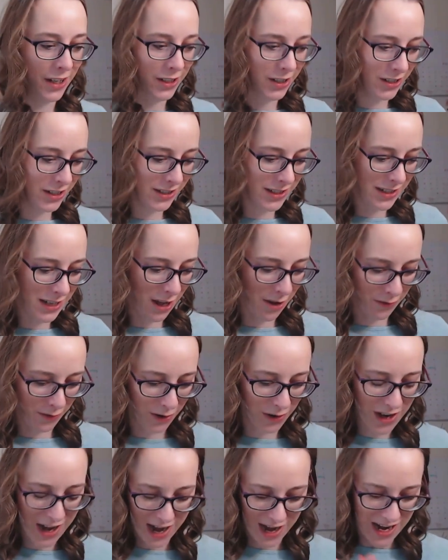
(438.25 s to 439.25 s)
Good stuff.
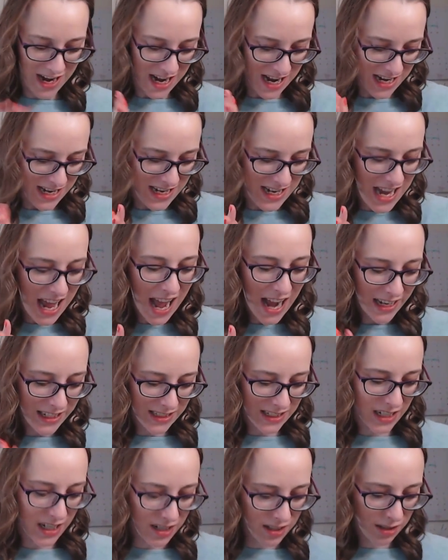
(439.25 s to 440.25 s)
Okay, next
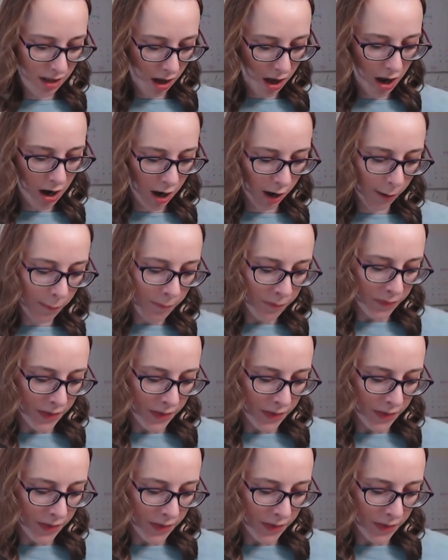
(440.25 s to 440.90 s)
is our